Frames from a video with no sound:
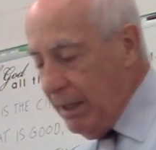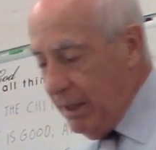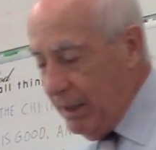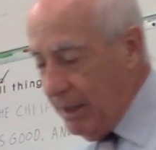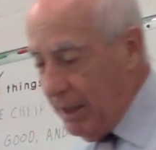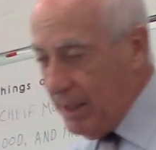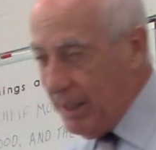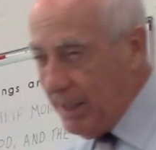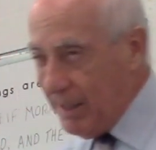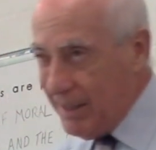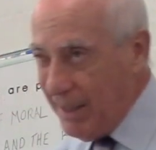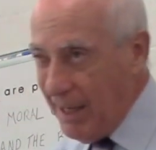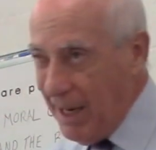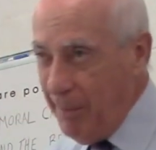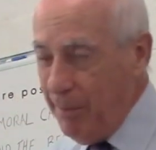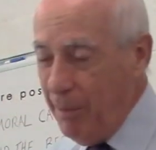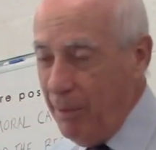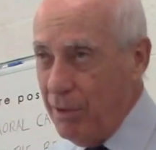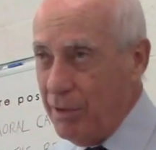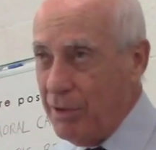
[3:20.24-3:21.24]
the
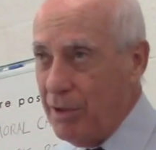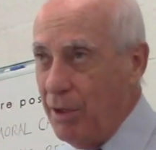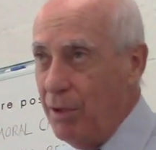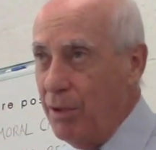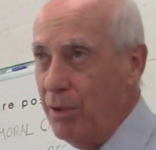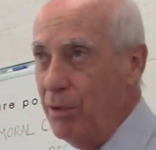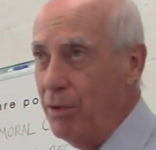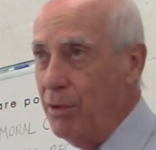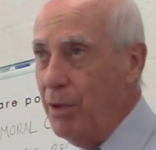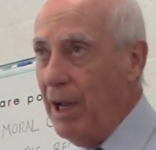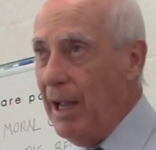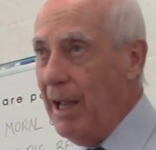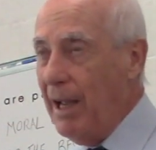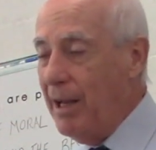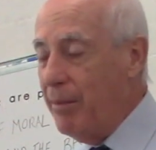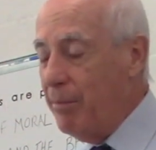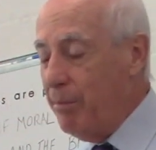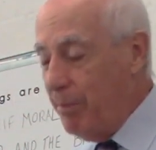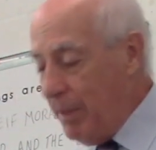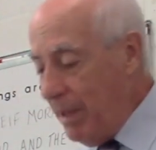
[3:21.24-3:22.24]
disciples who
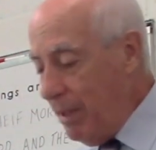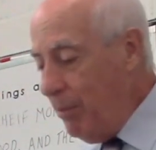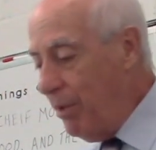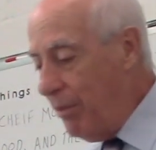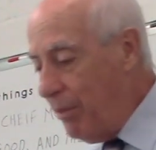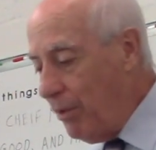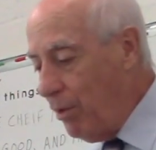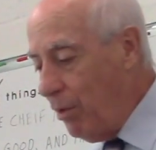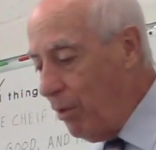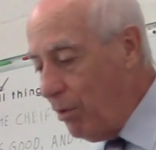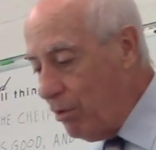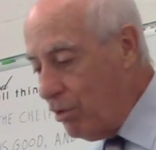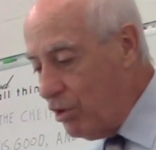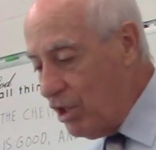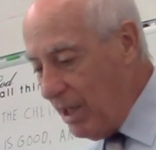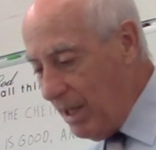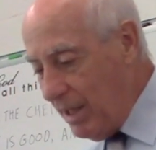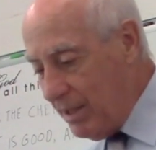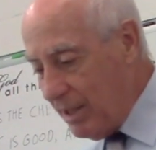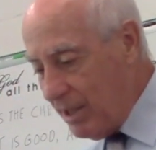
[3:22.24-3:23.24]
had been with the Lord
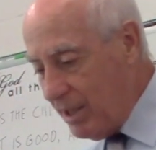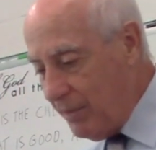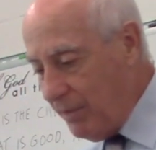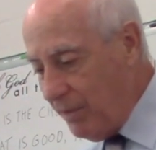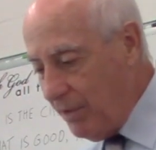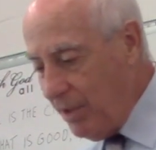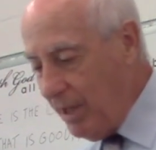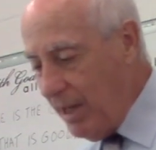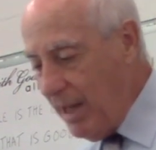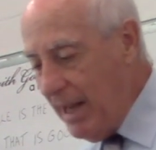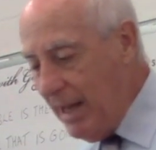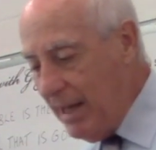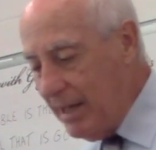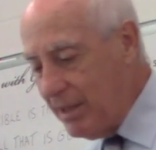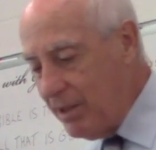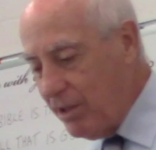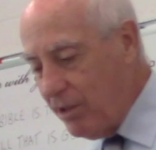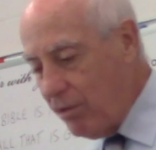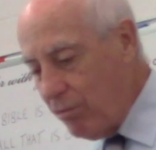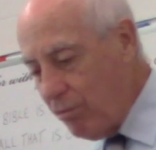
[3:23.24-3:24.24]
Jesus for the
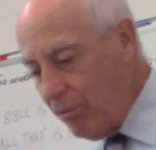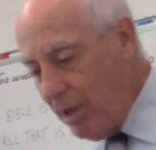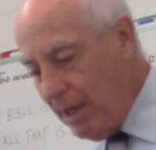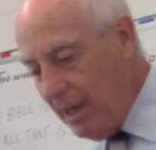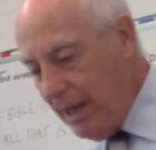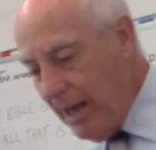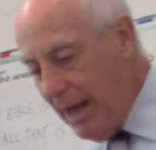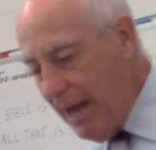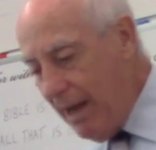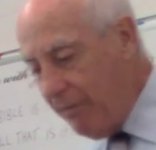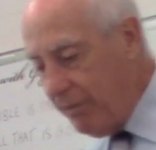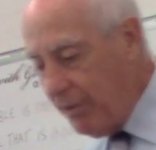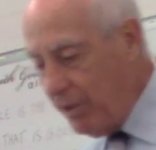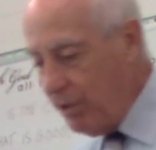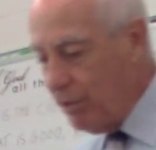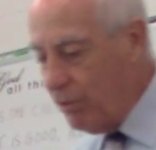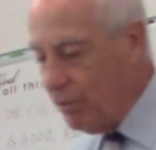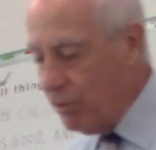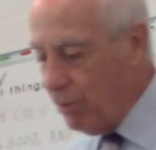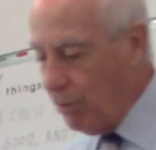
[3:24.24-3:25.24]
last 3.5 years,